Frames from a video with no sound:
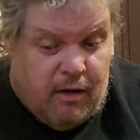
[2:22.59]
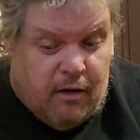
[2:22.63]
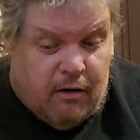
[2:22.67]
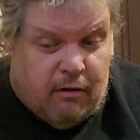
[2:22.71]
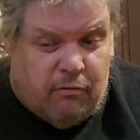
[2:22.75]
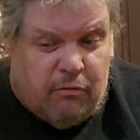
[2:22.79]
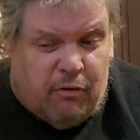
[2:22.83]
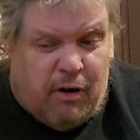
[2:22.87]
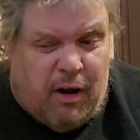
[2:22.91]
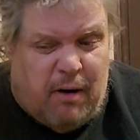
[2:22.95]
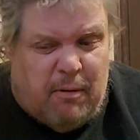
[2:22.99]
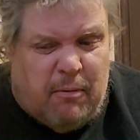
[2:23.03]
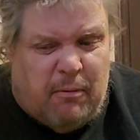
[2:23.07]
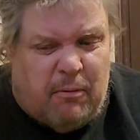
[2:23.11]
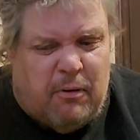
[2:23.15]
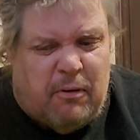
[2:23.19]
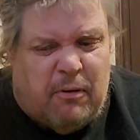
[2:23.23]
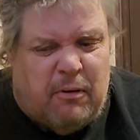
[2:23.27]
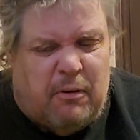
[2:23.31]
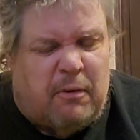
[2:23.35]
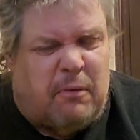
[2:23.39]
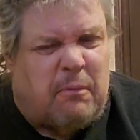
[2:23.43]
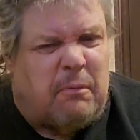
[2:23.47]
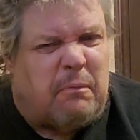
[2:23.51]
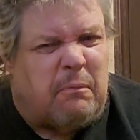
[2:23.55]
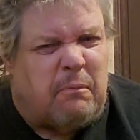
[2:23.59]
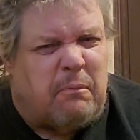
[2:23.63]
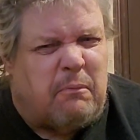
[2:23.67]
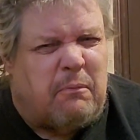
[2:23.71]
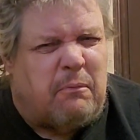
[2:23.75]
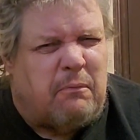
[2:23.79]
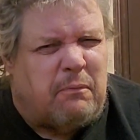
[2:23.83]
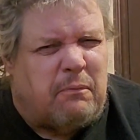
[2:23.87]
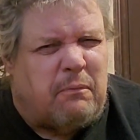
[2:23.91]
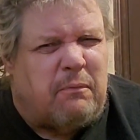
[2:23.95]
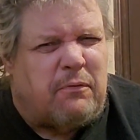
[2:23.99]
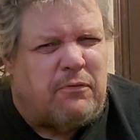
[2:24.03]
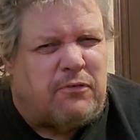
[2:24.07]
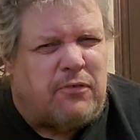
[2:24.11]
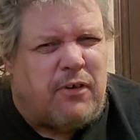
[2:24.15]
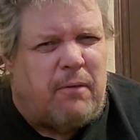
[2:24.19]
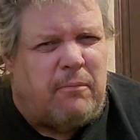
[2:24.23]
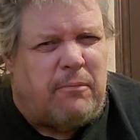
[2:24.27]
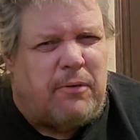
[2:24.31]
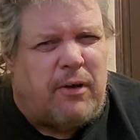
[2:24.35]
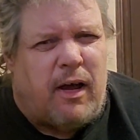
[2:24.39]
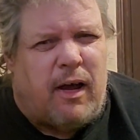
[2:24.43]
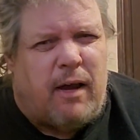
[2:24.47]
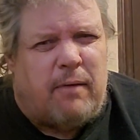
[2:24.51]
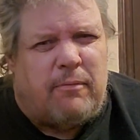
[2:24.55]
Kramer
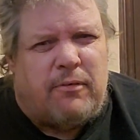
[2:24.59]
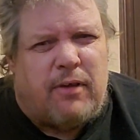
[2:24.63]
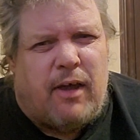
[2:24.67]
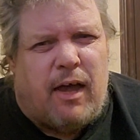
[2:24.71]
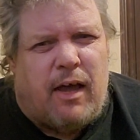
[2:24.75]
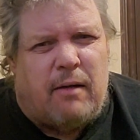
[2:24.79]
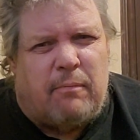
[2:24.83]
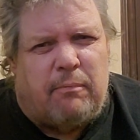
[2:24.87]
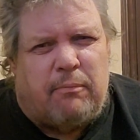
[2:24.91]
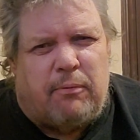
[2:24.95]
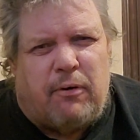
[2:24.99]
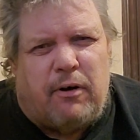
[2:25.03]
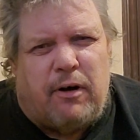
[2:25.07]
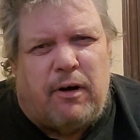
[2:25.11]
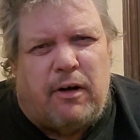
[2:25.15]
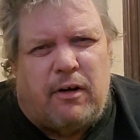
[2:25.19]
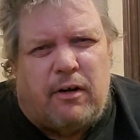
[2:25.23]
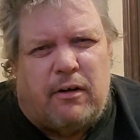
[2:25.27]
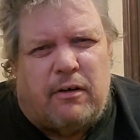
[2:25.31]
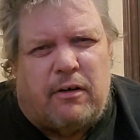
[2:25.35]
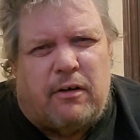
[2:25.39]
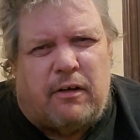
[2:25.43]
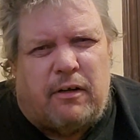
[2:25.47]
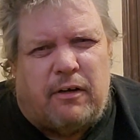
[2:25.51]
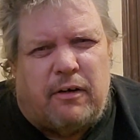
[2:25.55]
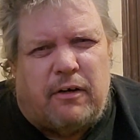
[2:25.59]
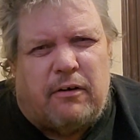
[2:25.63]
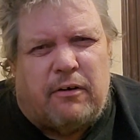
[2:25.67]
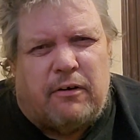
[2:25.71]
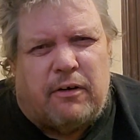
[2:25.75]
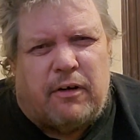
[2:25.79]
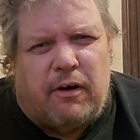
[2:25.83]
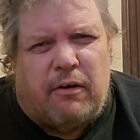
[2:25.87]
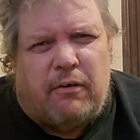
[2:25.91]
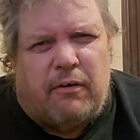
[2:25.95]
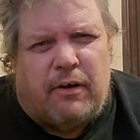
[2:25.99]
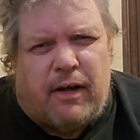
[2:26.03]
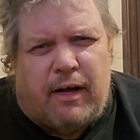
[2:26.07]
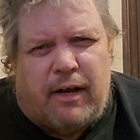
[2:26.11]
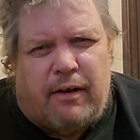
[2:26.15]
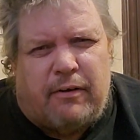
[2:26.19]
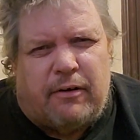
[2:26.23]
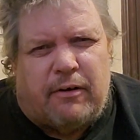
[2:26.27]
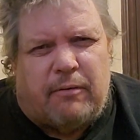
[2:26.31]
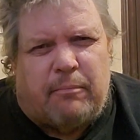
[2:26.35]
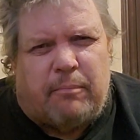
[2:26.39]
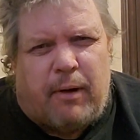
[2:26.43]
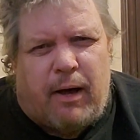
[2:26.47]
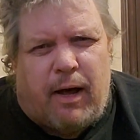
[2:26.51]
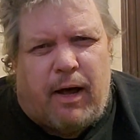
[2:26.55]
sometimes had a pretty good clear coat on
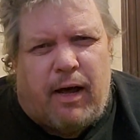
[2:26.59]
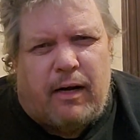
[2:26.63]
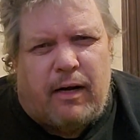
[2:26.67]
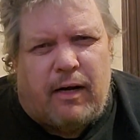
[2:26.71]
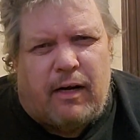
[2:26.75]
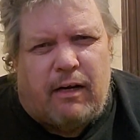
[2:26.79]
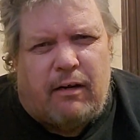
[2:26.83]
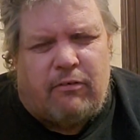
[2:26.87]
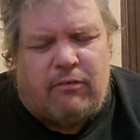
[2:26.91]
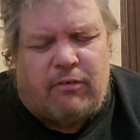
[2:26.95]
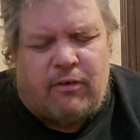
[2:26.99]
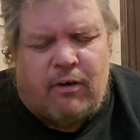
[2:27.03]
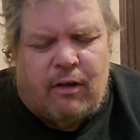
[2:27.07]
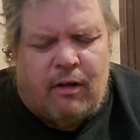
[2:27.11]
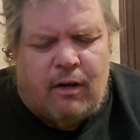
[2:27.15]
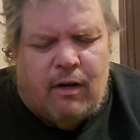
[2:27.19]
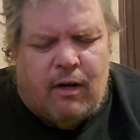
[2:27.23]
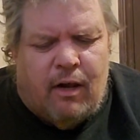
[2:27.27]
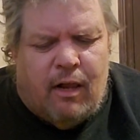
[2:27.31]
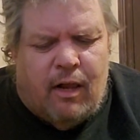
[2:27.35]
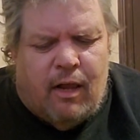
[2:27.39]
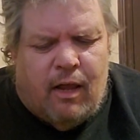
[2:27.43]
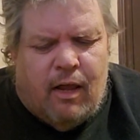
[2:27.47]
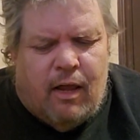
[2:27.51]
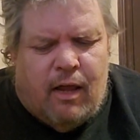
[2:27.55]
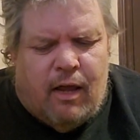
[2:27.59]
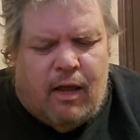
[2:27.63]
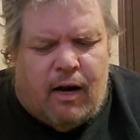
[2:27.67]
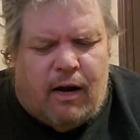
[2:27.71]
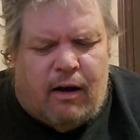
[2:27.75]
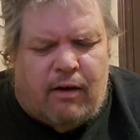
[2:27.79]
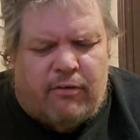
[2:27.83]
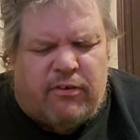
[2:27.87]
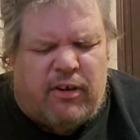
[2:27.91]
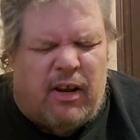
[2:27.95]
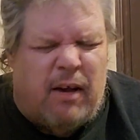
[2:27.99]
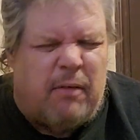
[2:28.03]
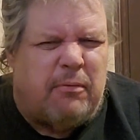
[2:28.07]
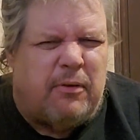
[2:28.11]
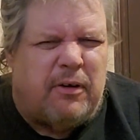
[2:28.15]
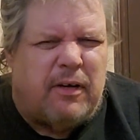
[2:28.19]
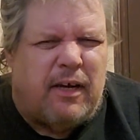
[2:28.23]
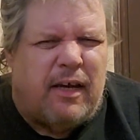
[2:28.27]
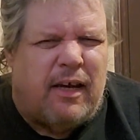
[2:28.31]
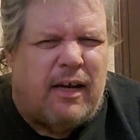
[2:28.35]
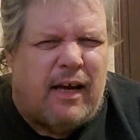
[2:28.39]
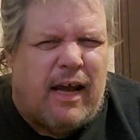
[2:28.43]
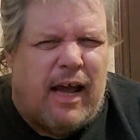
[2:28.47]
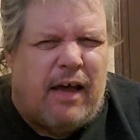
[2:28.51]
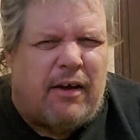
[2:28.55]
their bodies, and I was able to
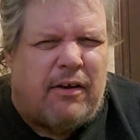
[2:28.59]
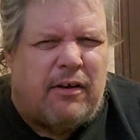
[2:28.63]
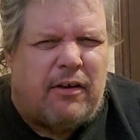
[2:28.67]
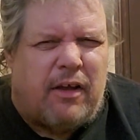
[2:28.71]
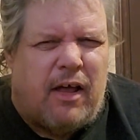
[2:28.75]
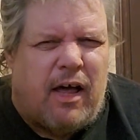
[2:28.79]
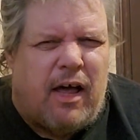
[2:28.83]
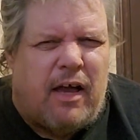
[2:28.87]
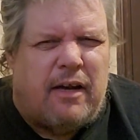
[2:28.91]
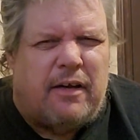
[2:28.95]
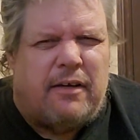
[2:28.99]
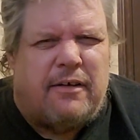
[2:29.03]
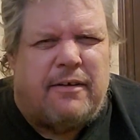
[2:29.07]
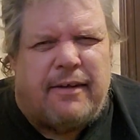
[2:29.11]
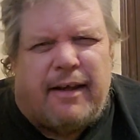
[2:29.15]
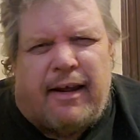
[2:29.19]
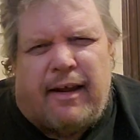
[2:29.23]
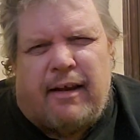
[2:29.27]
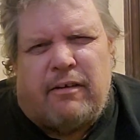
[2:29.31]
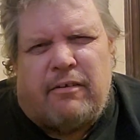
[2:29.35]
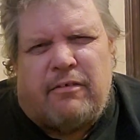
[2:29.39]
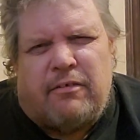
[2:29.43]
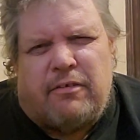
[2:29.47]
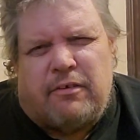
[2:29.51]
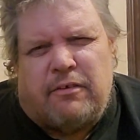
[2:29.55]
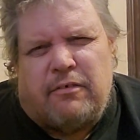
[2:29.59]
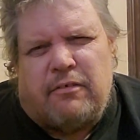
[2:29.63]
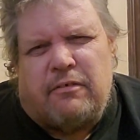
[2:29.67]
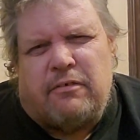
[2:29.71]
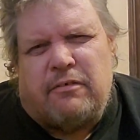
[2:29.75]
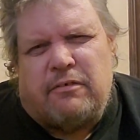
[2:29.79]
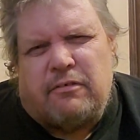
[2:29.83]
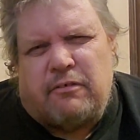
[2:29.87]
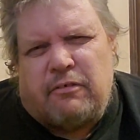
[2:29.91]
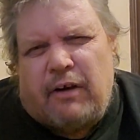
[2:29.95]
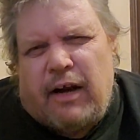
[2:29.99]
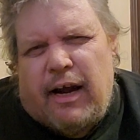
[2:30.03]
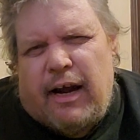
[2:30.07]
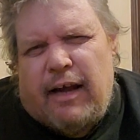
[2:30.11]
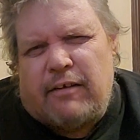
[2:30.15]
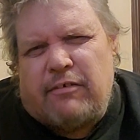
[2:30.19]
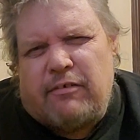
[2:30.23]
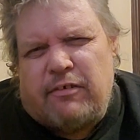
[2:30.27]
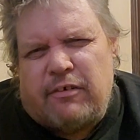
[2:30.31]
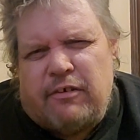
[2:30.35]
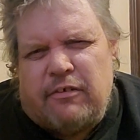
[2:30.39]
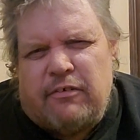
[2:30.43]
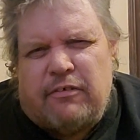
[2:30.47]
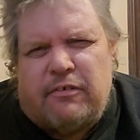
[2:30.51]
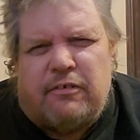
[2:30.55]
get out a lot of dents and
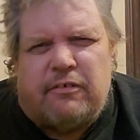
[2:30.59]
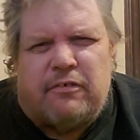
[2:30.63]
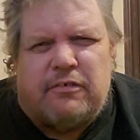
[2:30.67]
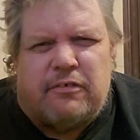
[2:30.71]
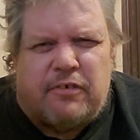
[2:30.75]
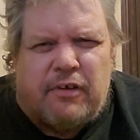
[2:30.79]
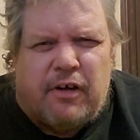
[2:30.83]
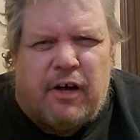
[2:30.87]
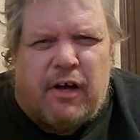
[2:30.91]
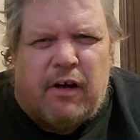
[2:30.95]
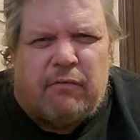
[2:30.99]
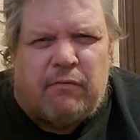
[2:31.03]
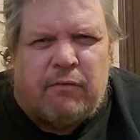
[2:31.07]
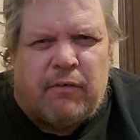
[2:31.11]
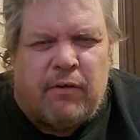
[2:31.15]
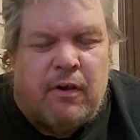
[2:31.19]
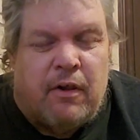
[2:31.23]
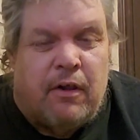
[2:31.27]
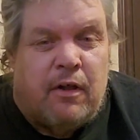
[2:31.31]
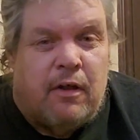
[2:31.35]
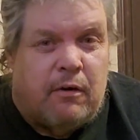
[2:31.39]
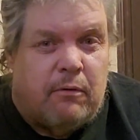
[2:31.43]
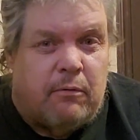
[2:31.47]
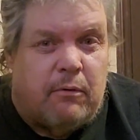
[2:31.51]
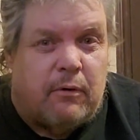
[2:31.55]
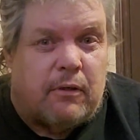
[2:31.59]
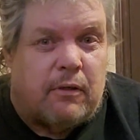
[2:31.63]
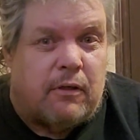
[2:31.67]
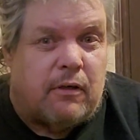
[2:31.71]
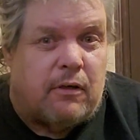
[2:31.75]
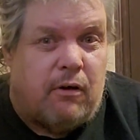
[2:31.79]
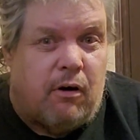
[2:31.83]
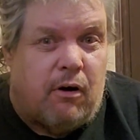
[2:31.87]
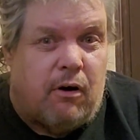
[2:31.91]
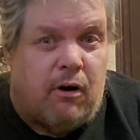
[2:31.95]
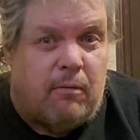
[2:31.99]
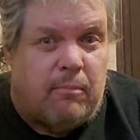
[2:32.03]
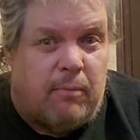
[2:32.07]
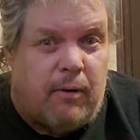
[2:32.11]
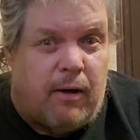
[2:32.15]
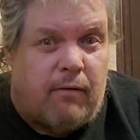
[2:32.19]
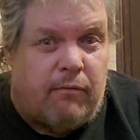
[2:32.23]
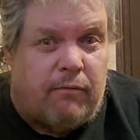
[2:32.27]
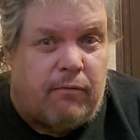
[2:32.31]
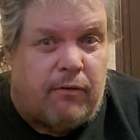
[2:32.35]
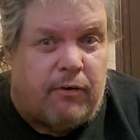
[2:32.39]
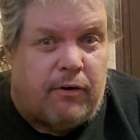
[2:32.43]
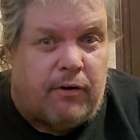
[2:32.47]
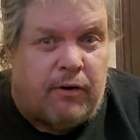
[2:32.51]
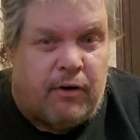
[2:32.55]
scratches and stuff with the car
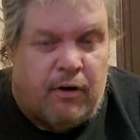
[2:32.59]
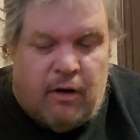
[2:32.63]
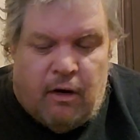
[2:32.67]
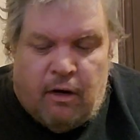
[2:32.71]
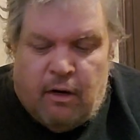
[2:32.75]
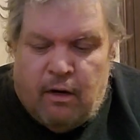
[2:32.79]
buffer.